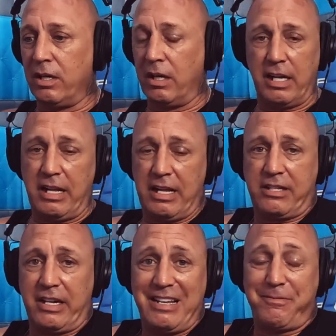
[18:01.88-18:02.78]

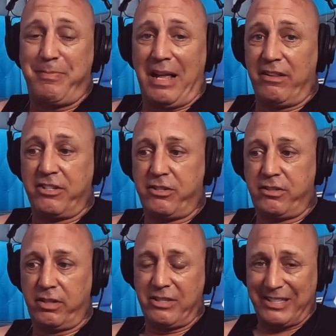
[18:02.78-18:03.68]
It's a nice
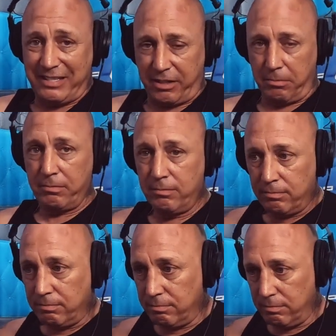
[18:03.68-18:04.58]
balanced system.
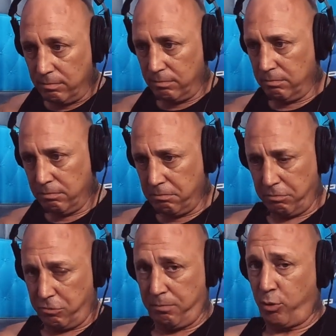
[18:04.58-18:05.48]

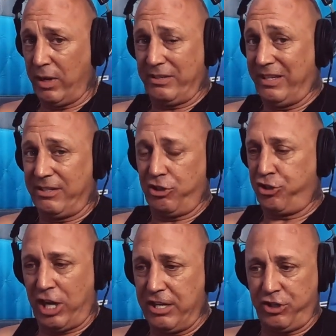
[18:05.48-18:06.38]
Your buoyancy isn't
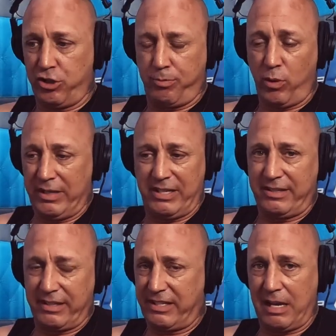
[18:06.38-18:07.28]
changing. Your buoyancy
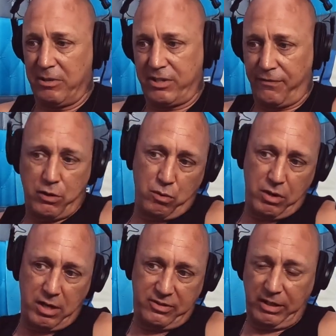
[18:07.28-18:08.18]
is the same as if you were
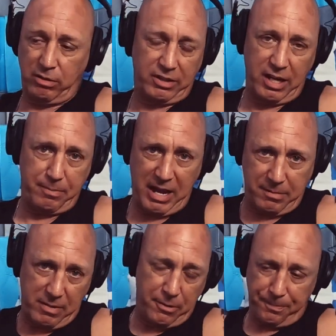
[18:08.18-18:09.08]
in a single tank
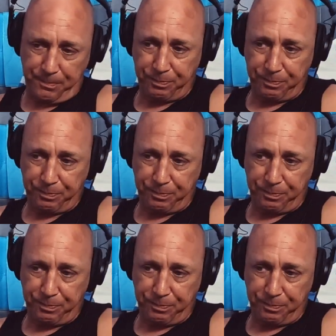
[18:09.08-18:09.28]
back mount.